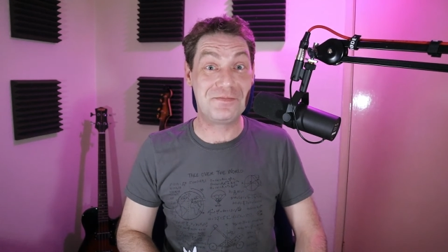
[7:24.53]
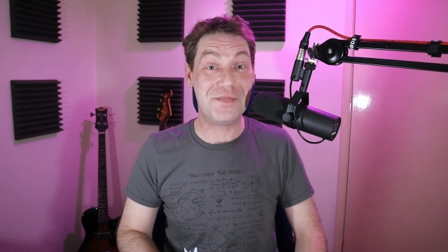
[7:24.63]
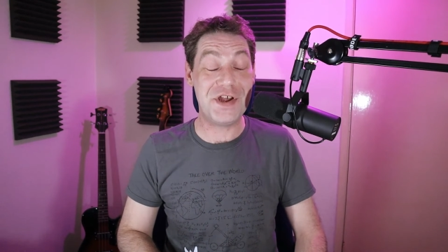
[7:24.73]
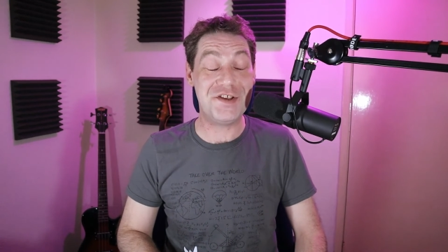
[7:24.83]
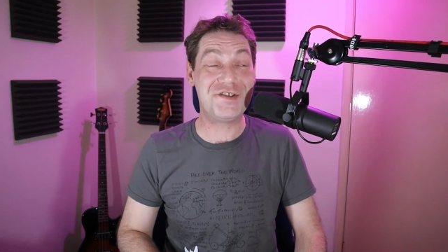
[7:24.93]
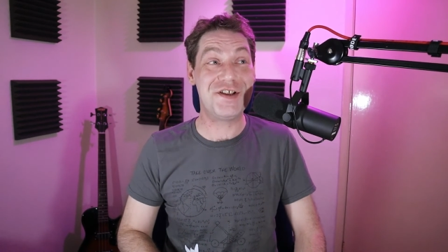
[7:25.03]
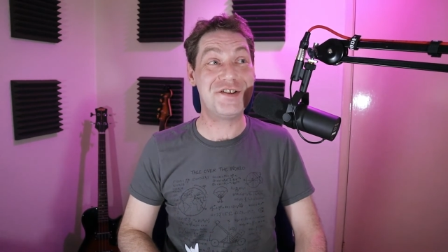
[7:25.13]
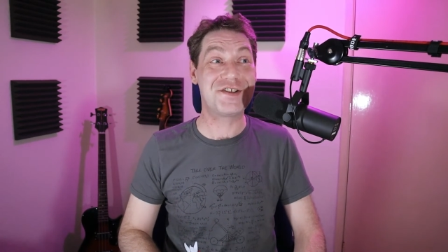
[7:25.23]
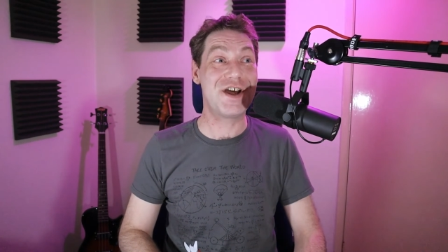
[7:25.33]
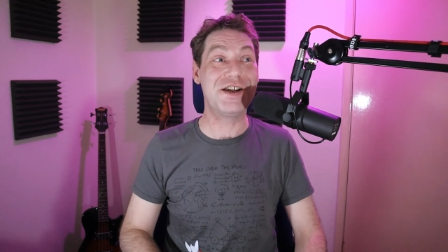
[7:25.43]

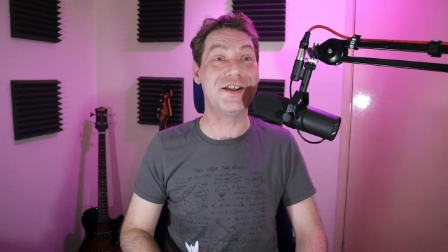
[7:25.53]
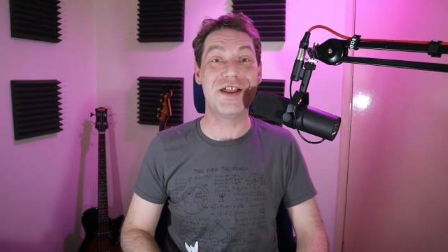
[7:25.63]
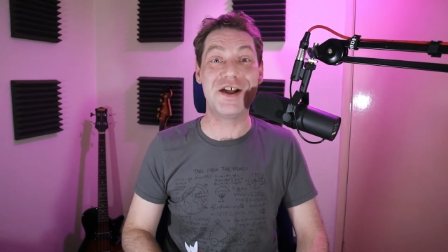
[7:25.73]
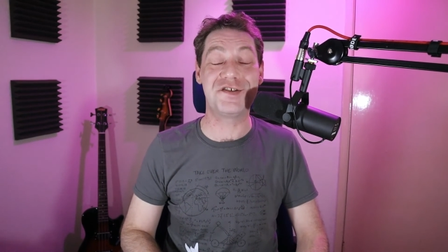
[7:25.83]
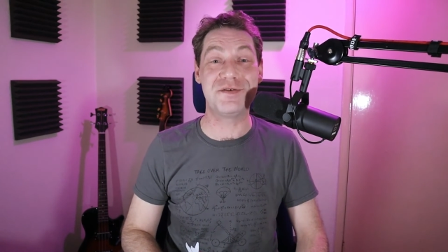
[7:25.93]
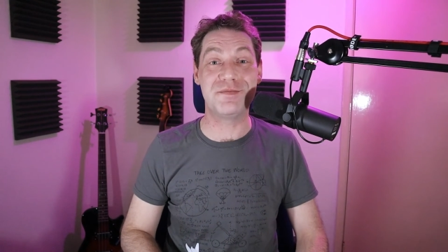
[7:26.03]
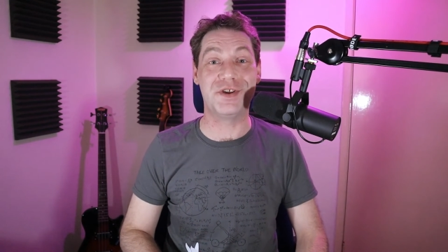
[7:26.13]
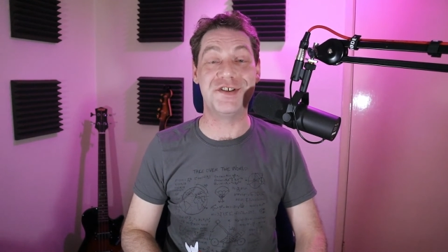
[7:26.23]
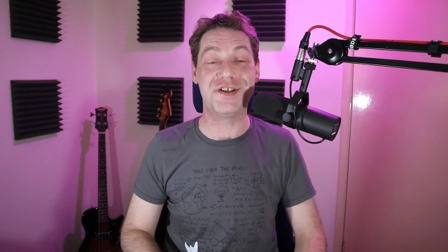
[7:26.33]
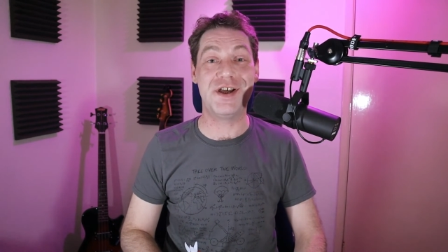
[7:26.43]
It's kind of that simple,
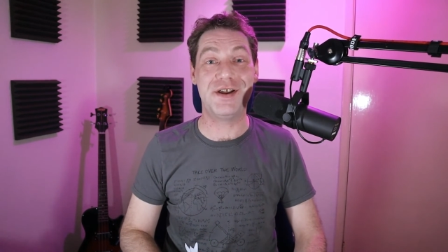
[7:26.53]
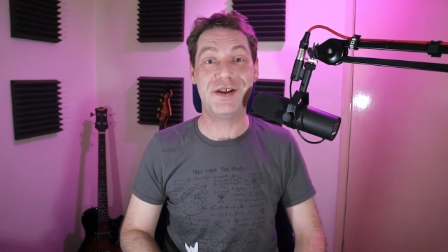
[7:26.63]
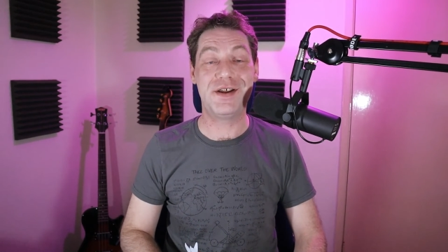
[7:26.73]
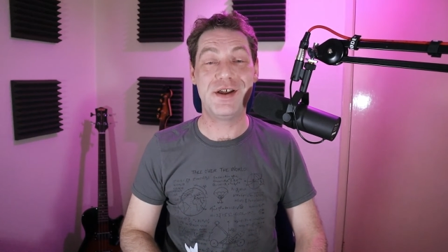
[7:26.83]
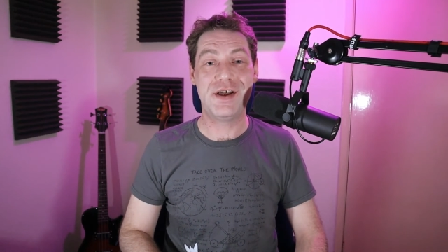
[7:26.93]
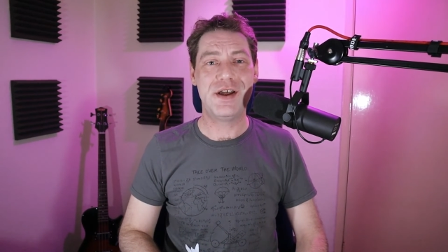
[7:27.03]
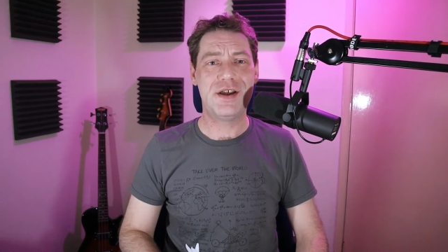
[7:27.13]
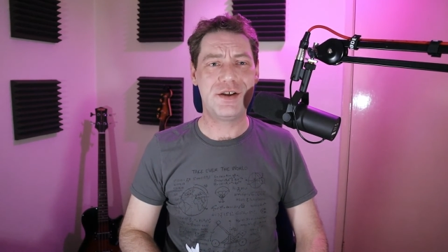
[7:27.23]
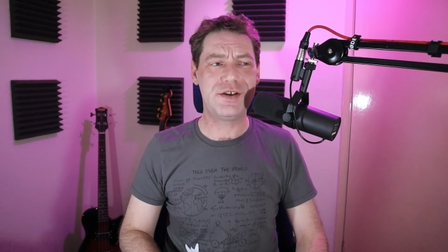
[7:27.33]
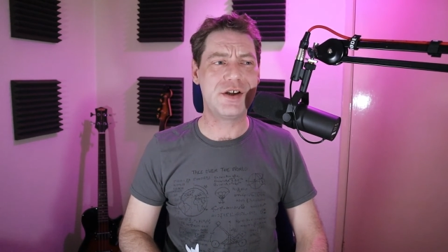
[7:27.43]
isn't it?
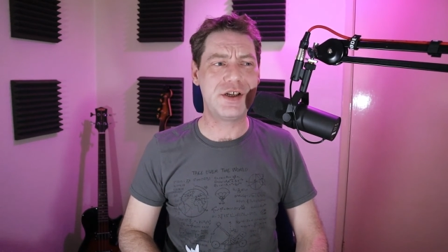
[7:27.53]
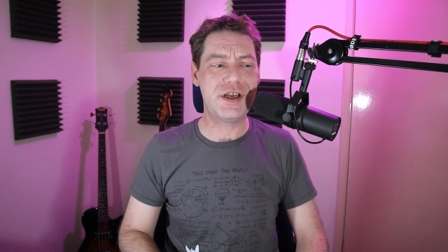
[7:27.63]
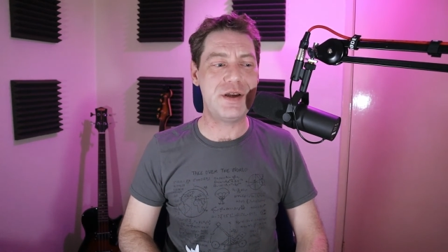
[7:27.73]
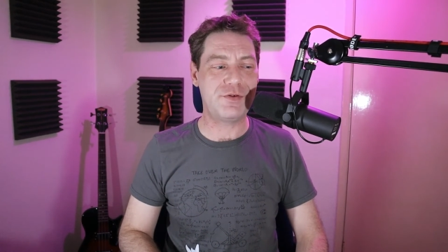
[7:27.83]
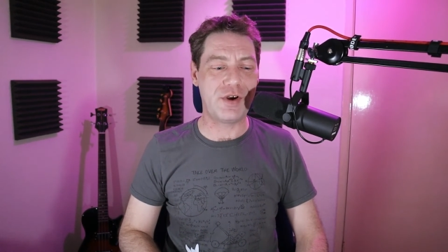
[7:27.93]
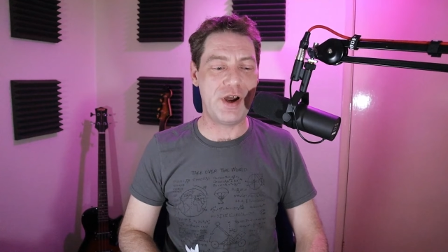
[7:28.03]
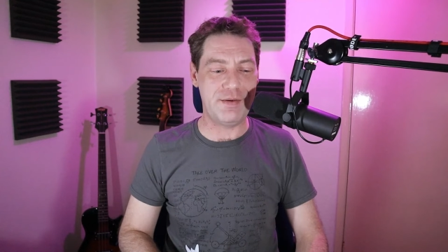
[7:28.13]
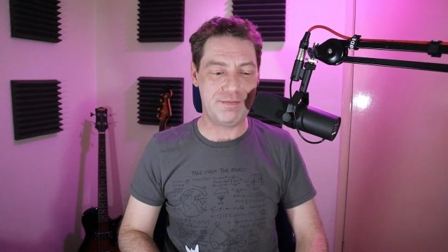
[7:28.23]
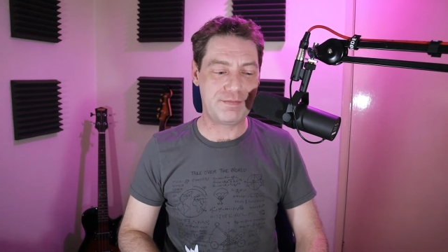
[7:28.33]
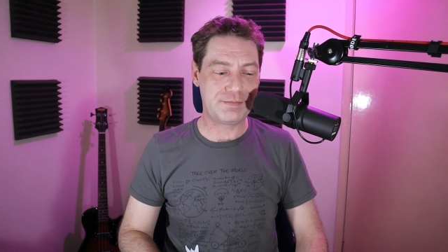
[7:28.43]
You've got to keep trying.